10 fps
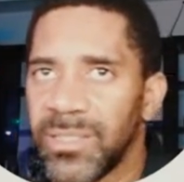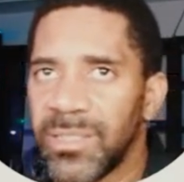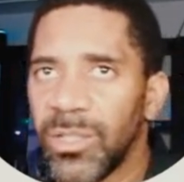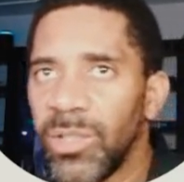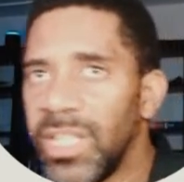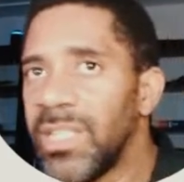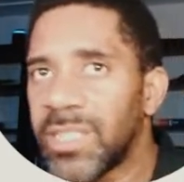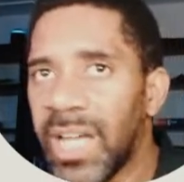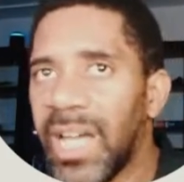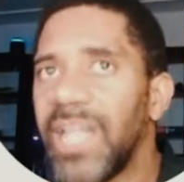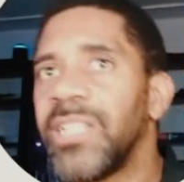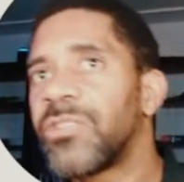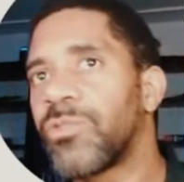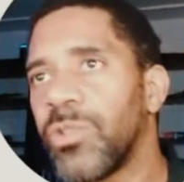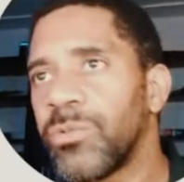So is high is
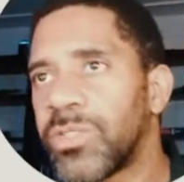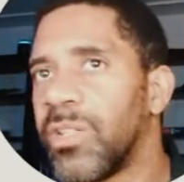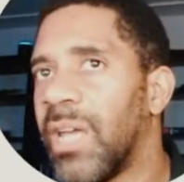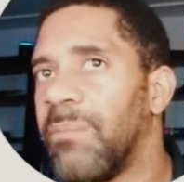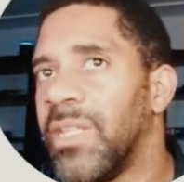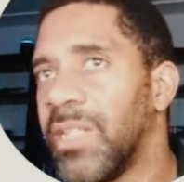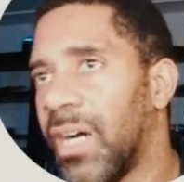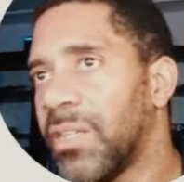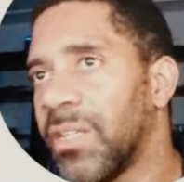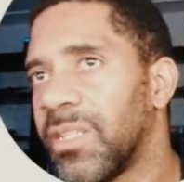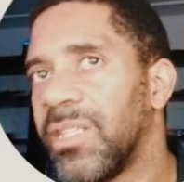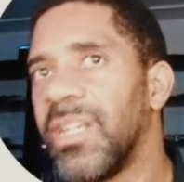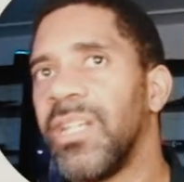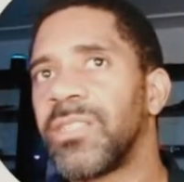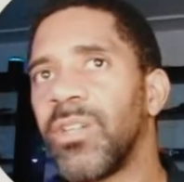true. So that means the other.
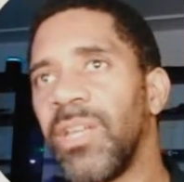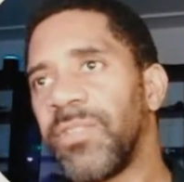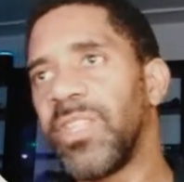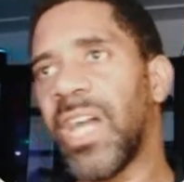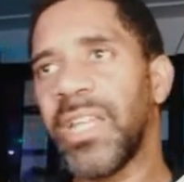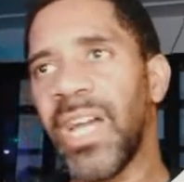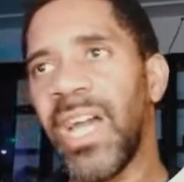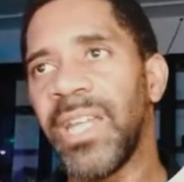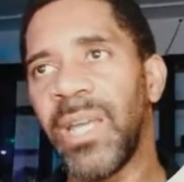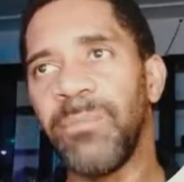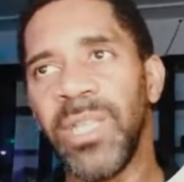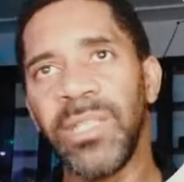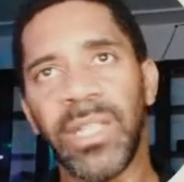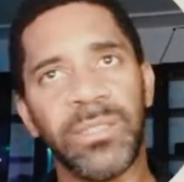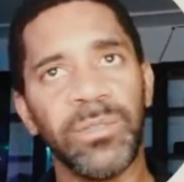So if you're not high, that
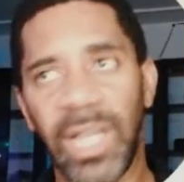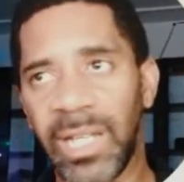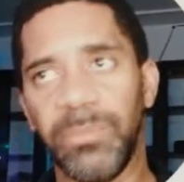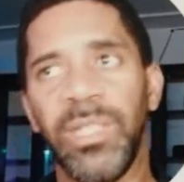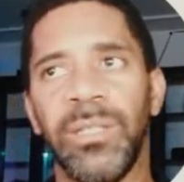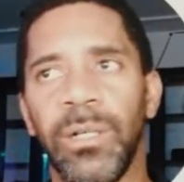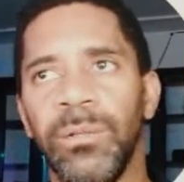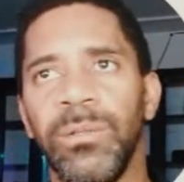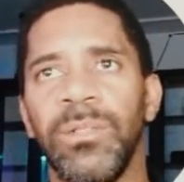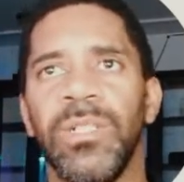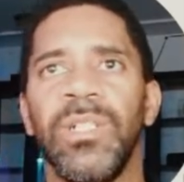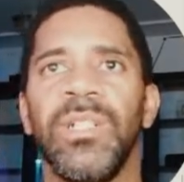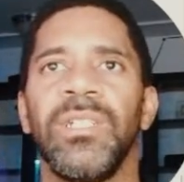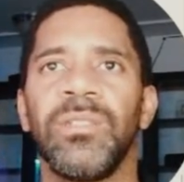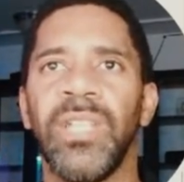means that you got to be low.
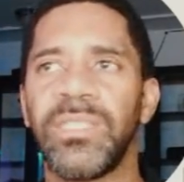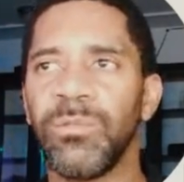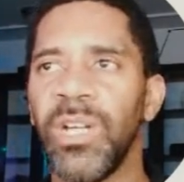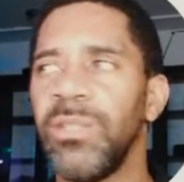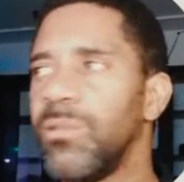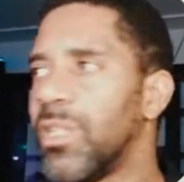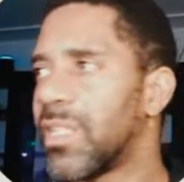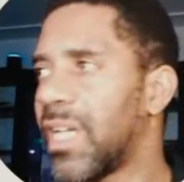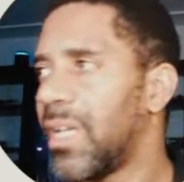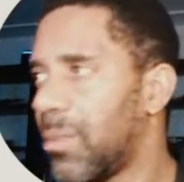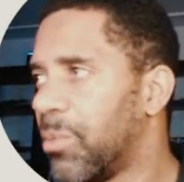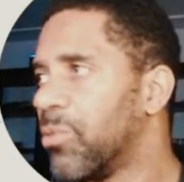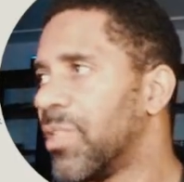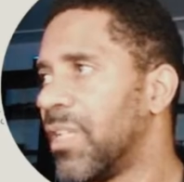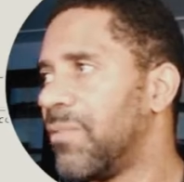So that's the way you look at a
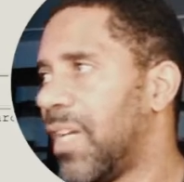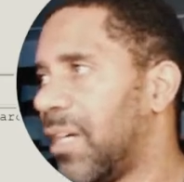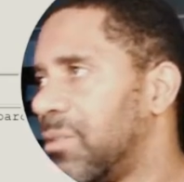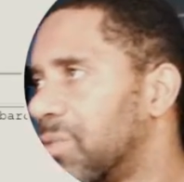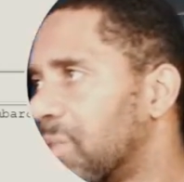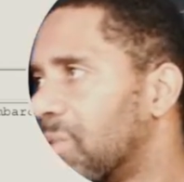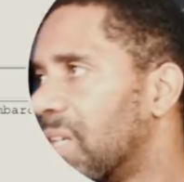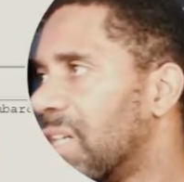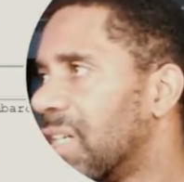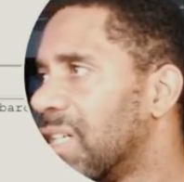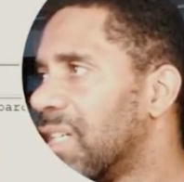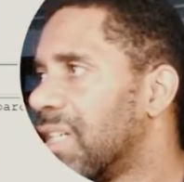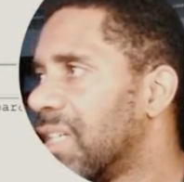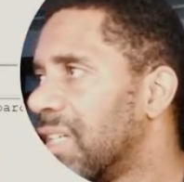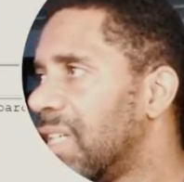Boolean value. So
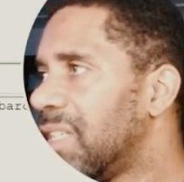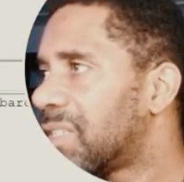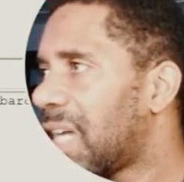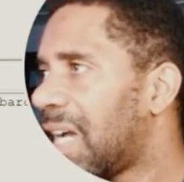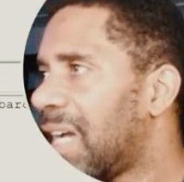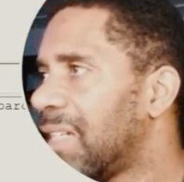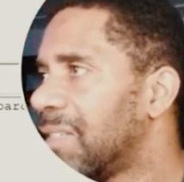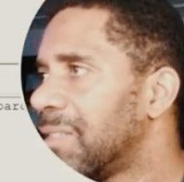is high.